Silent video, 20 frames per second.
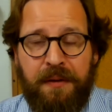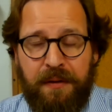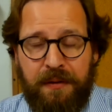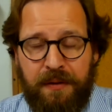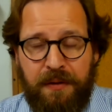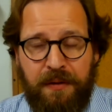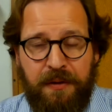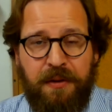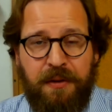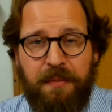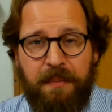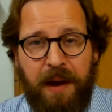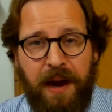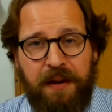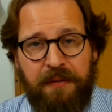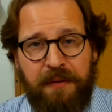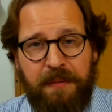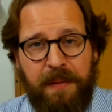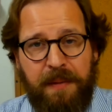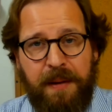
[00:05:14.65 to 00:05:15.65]
You, you
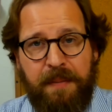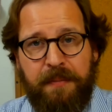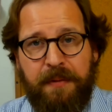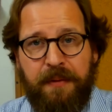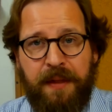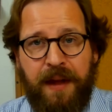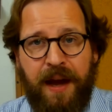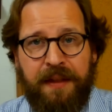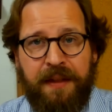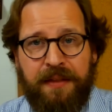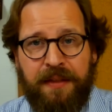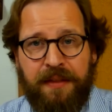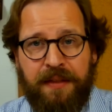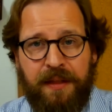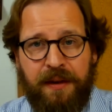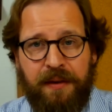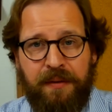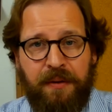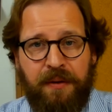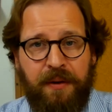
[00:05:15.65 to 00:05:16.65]
might remember that, that
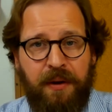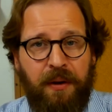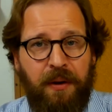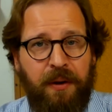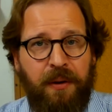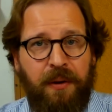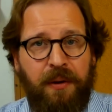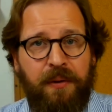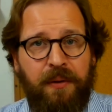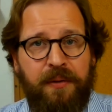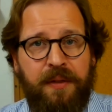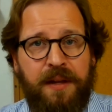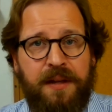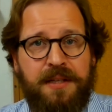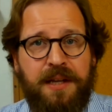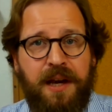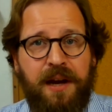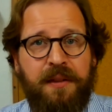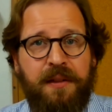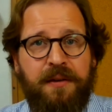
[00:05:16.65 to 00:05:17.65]
there were all
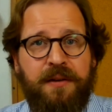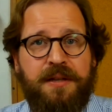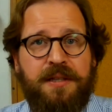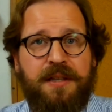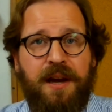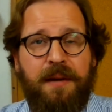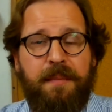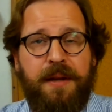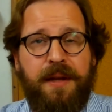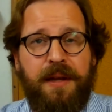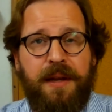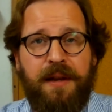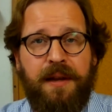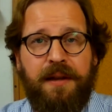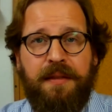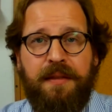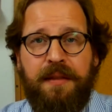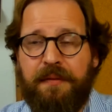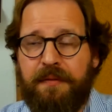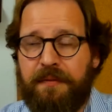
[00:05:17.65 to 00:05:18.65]
these others coming
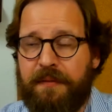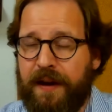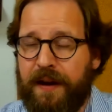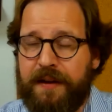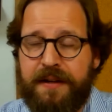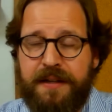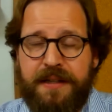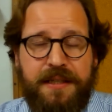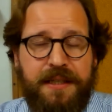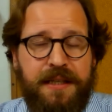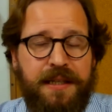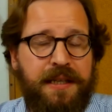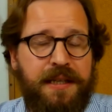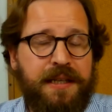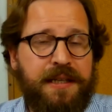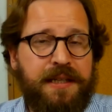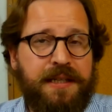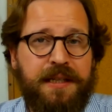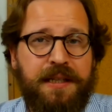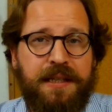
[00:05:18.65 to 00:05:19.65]
in, the
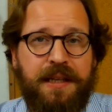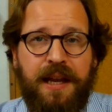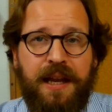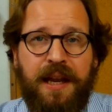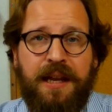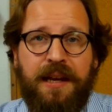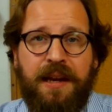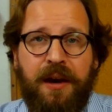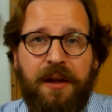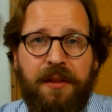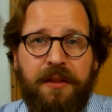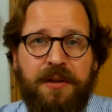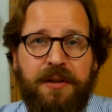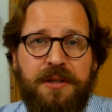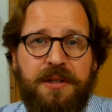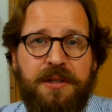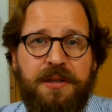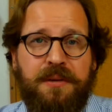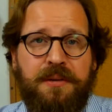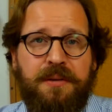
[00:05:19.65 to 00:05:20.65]
Pharisees and, and
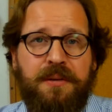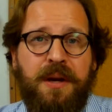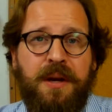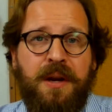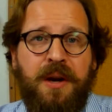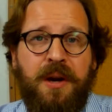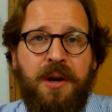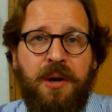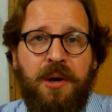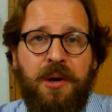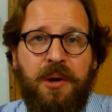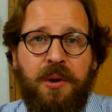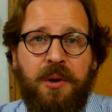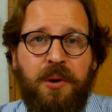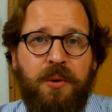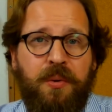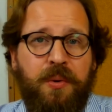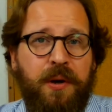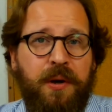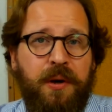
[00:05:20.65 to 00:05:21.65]
others who,
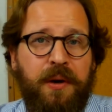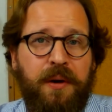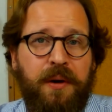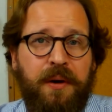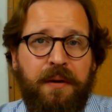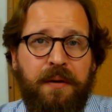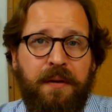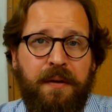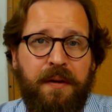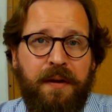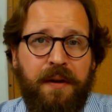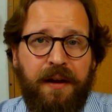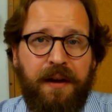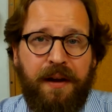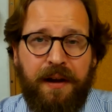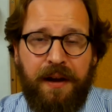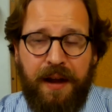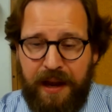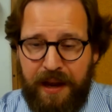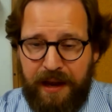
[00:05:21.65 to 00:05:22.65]
who were
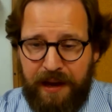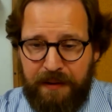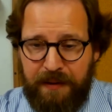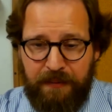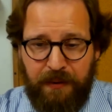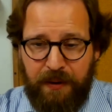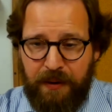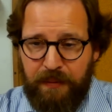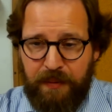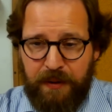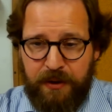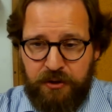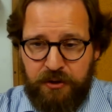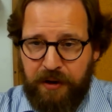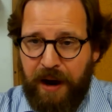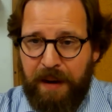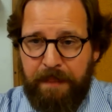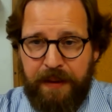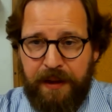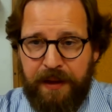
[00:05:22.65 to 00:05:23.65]
lay, were, were
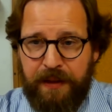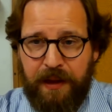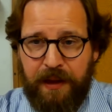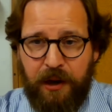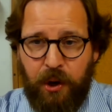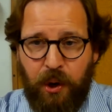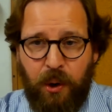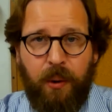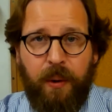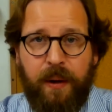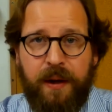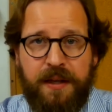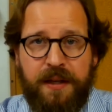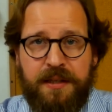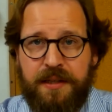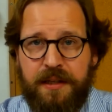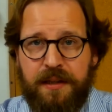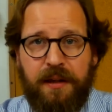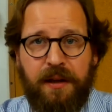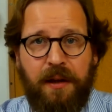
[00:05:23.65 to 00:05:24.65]
dropping their
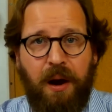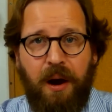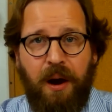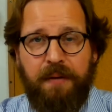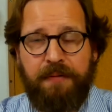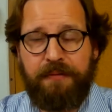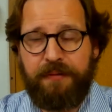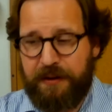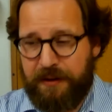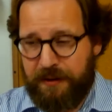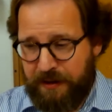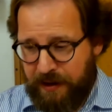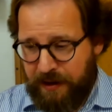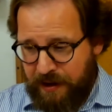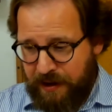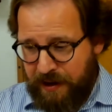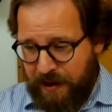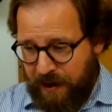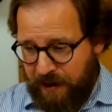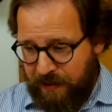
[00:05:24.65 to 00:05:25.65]
coins in the coffer,
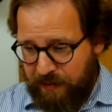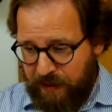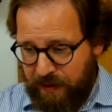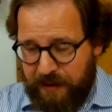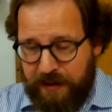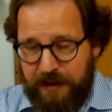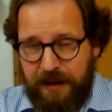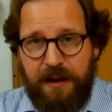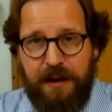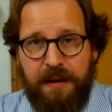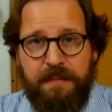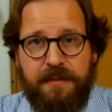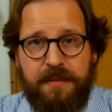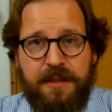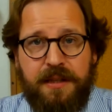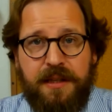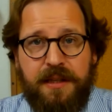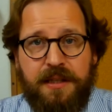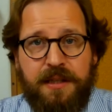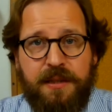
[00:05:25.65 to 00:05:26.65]
and then
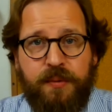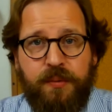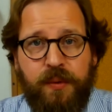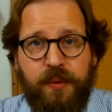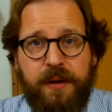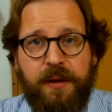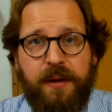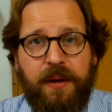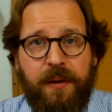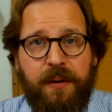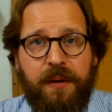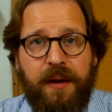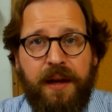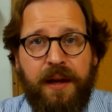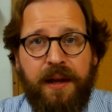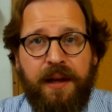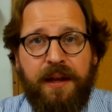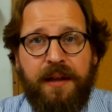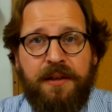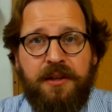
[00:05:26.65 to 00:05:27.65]
comes this widow,
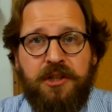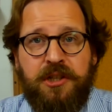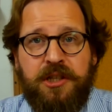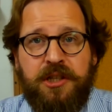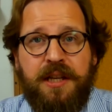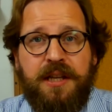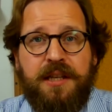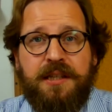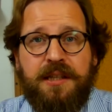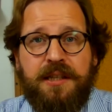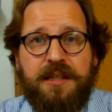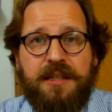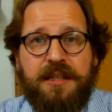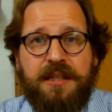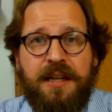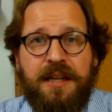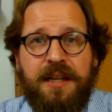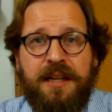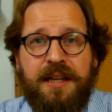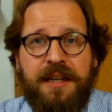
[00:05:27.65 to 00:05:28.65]
and
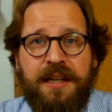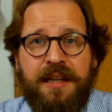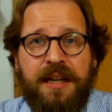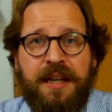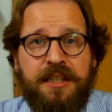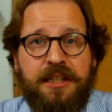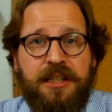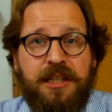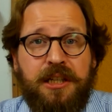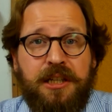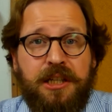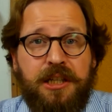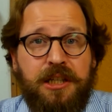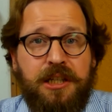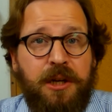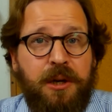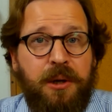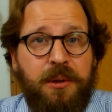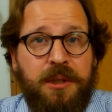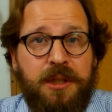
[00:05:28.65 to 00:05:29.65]
Jesus gets
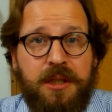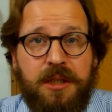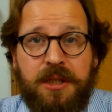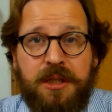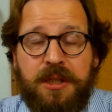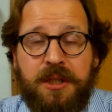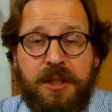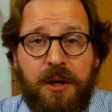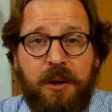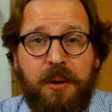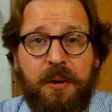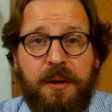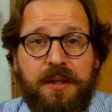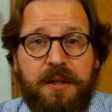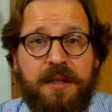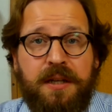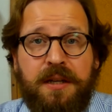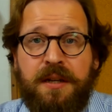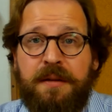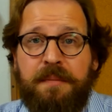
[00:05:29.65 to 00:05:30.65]
so
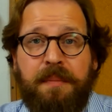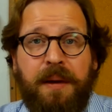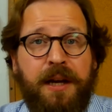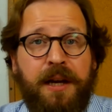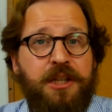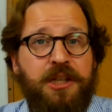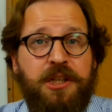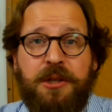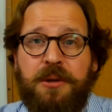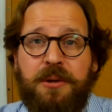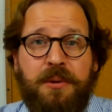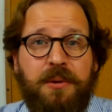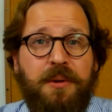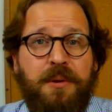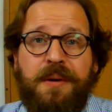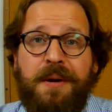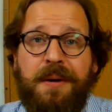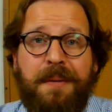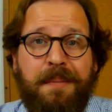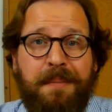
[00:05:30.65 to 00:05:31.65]
stoked by
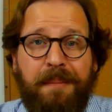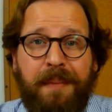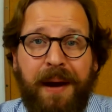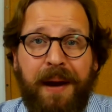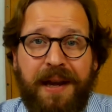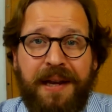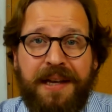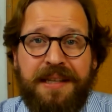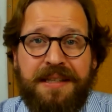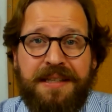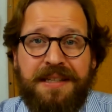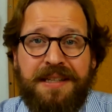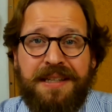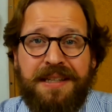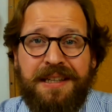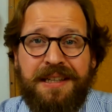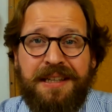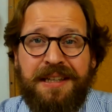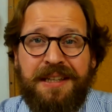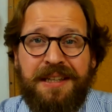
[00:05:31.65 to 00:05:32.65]
two
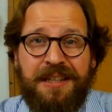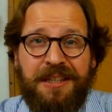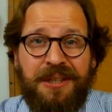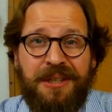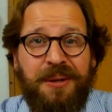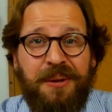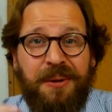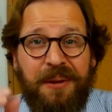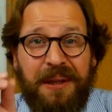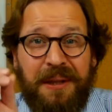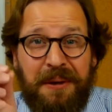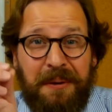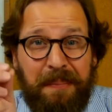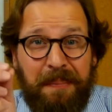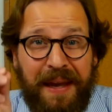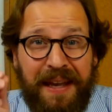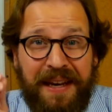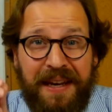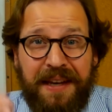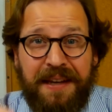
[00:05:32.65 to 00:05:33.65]
mites, two little
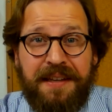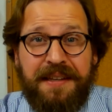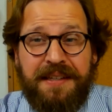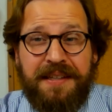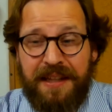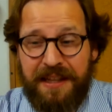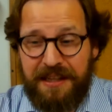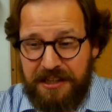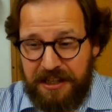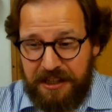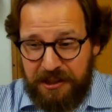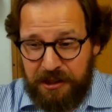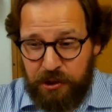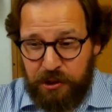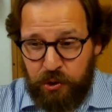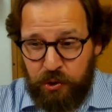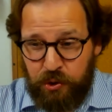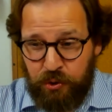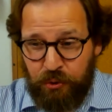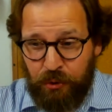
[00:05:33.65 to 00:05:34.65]
pennies that she
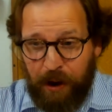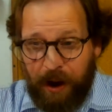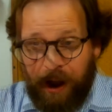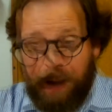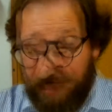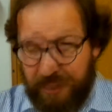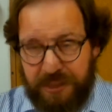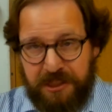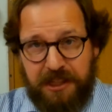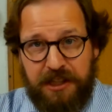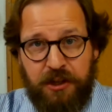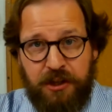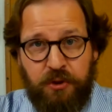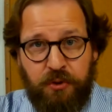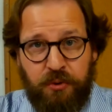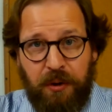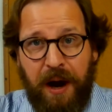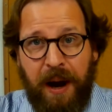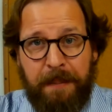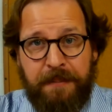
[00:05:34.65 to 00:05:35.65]
just drops, that she
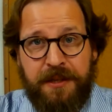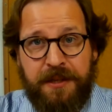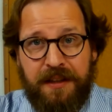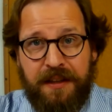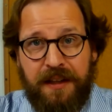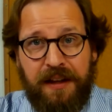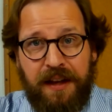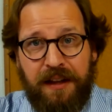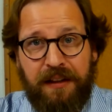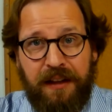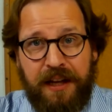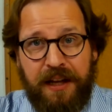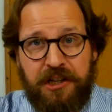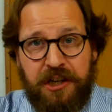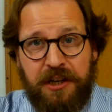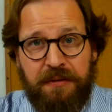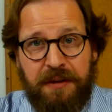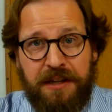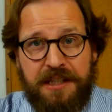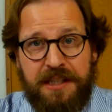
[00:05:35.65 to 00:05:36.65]
drops in the
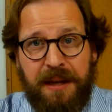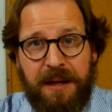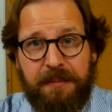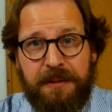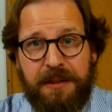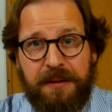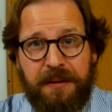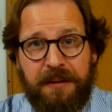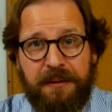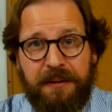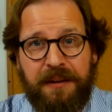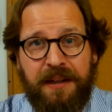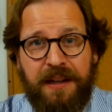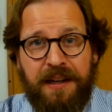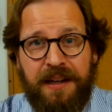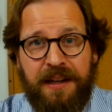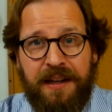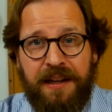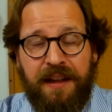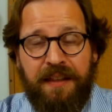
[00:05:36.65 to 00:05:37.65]
collection receptacle.
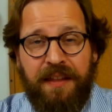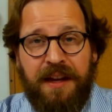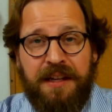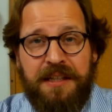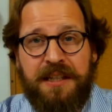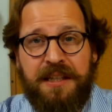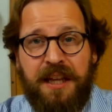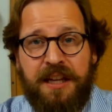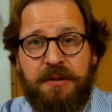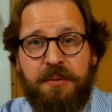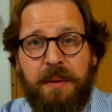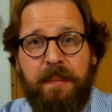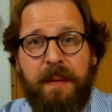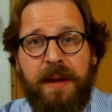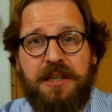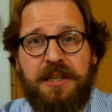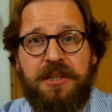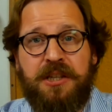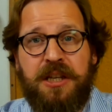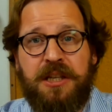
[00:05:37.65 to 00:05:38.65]
And that's, that's what
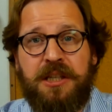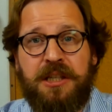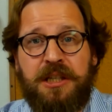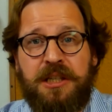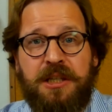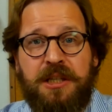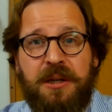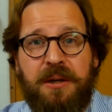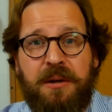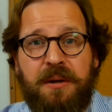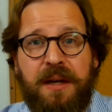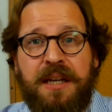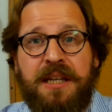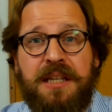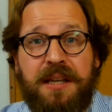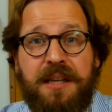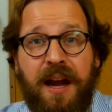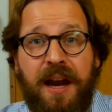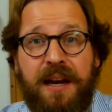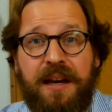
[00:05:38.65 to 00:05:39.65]
makes Jesus so
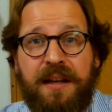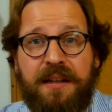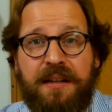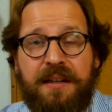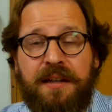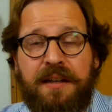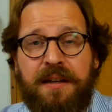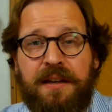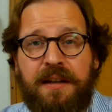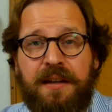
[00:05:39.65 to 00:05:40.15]
excited,